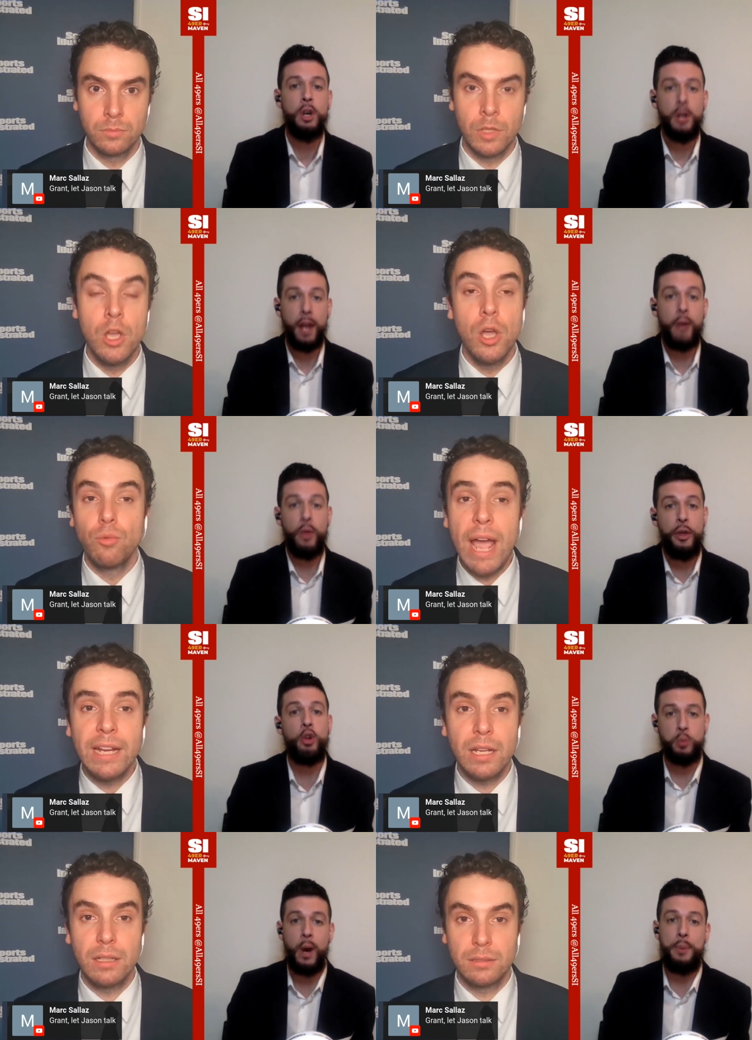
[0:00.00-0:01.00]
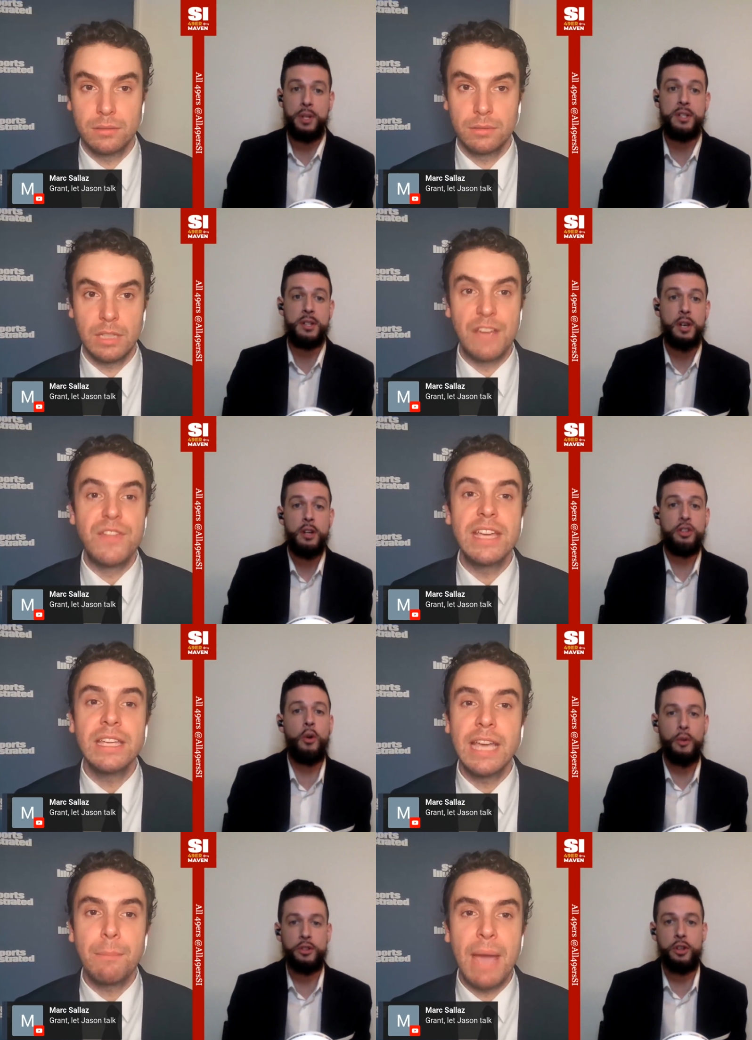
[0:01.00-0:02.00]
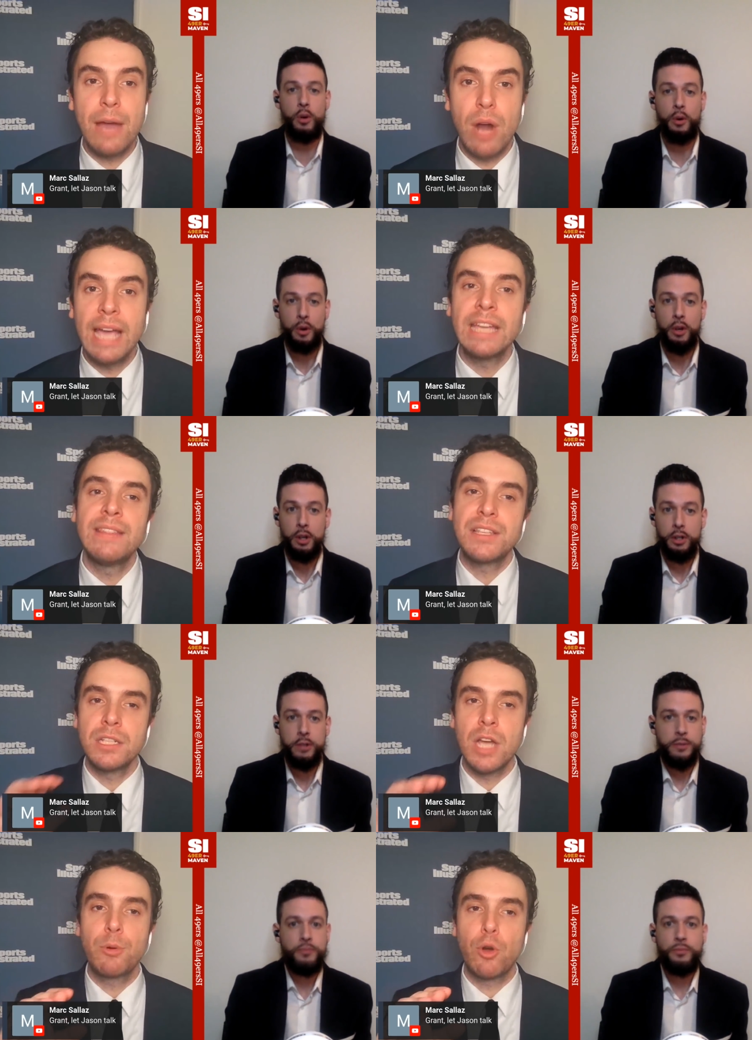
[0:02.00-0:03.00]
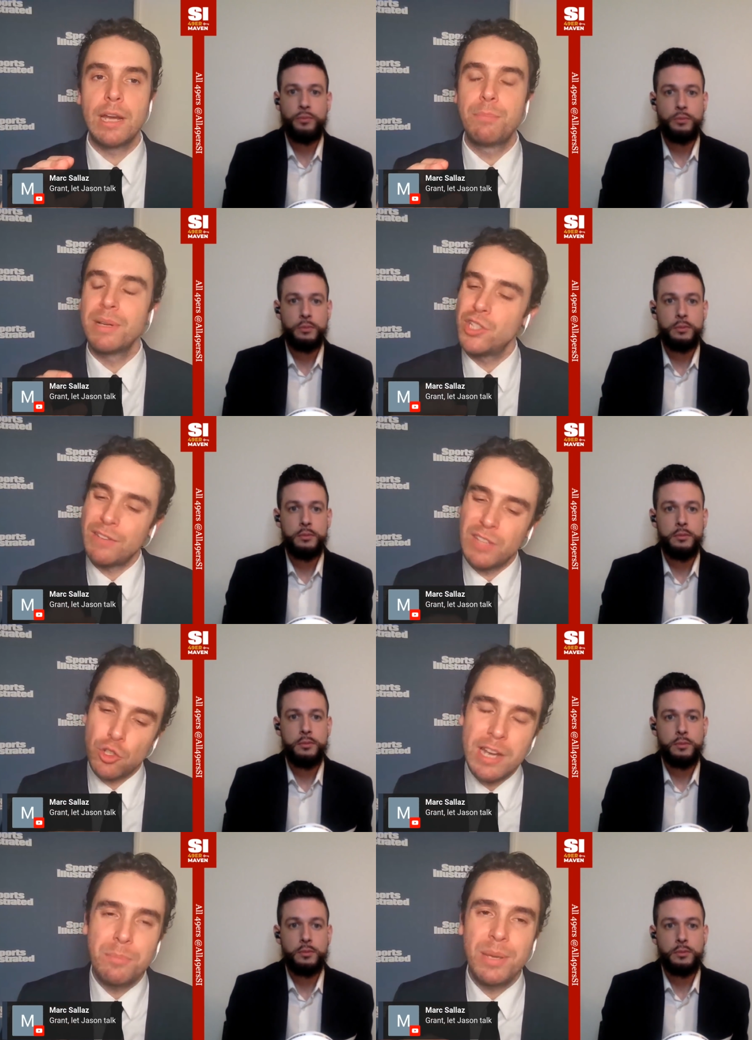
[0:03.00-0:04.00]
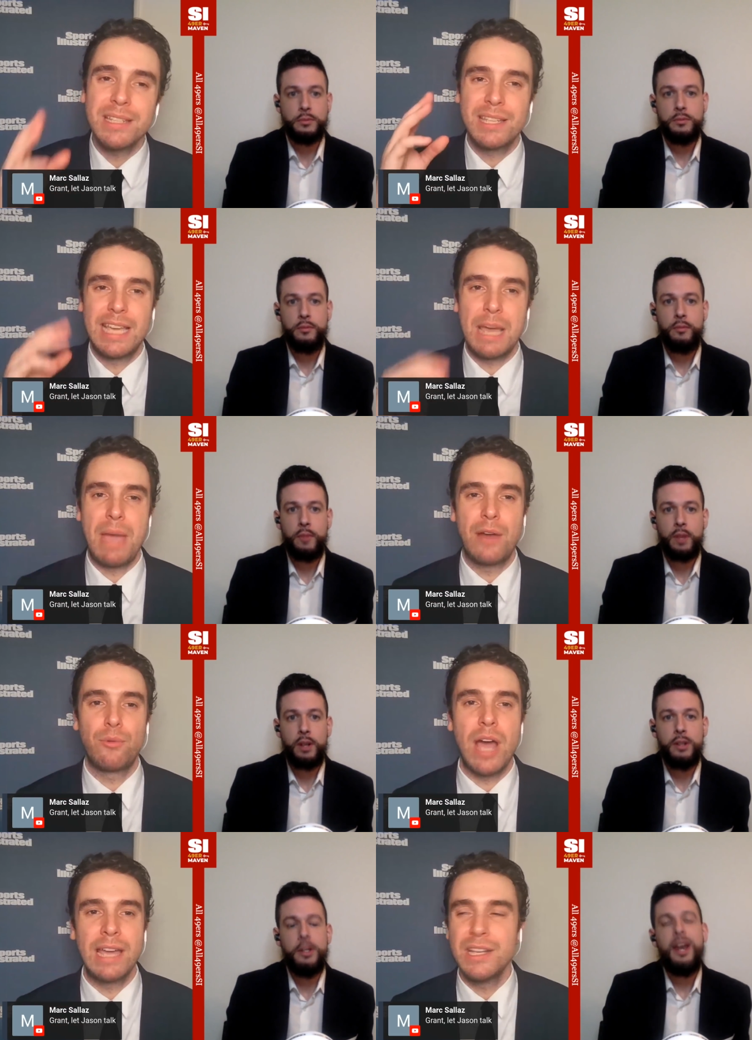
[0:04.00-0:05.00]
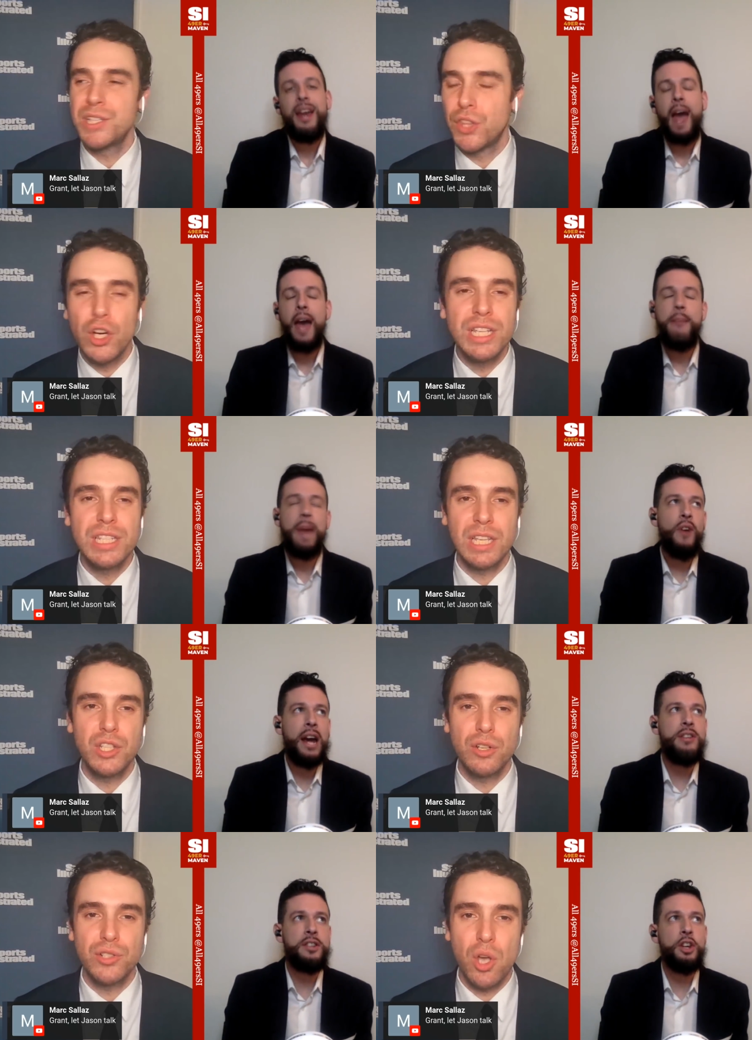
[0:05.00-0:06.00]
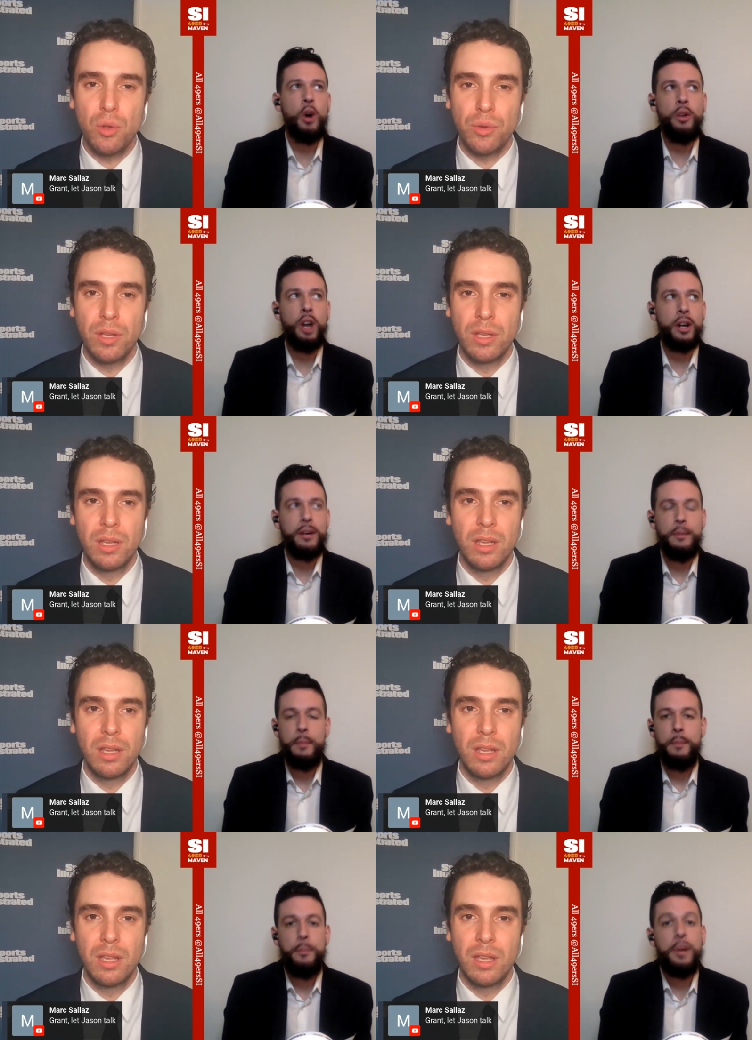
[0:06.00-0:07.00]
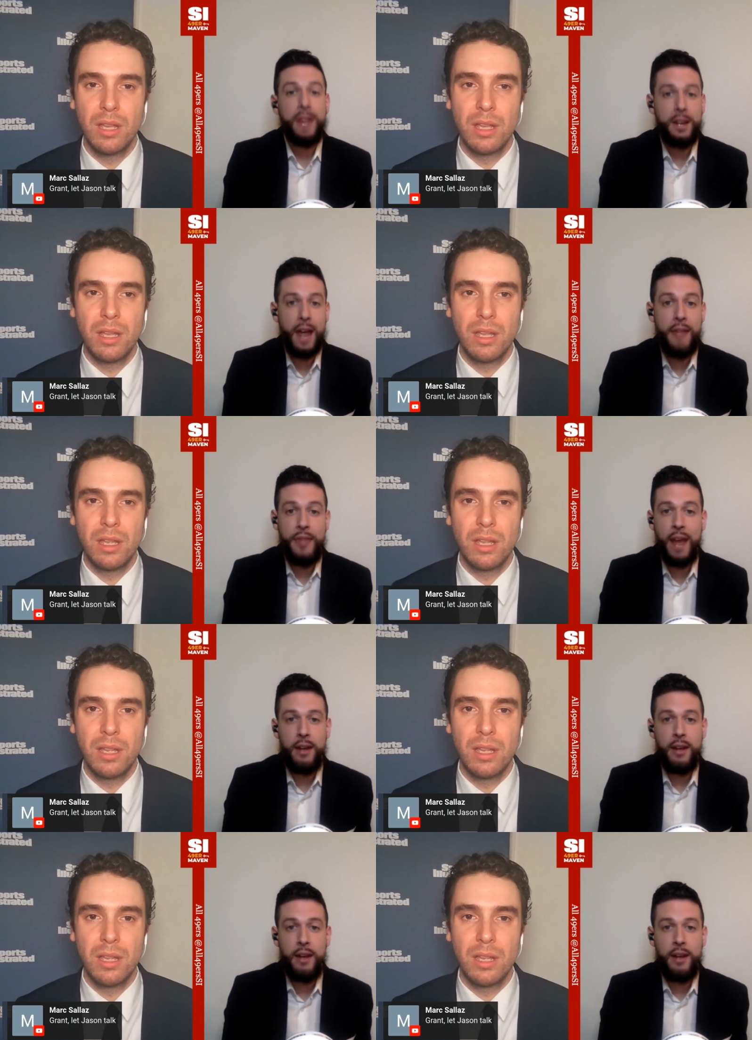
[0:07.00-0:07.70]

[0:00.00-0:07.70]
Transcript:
Speaker 1: Like with those right. weapons. If they can get so, Matt
Speaker 2: Ryan, that's an upgrade. But you have to trade picks to get Matt Ryan. And he's and Matt Ryan,
Speaker 1: you know, look, but then that that